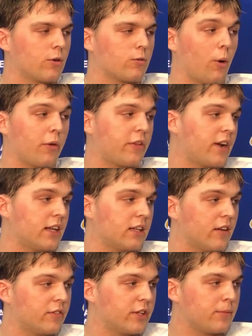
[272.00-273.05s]
rolled with it, and I
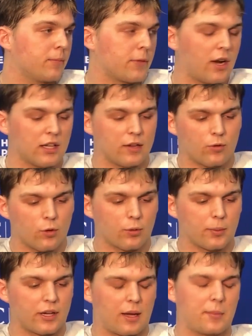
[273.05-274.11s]
loved it. You know, I love quarterback.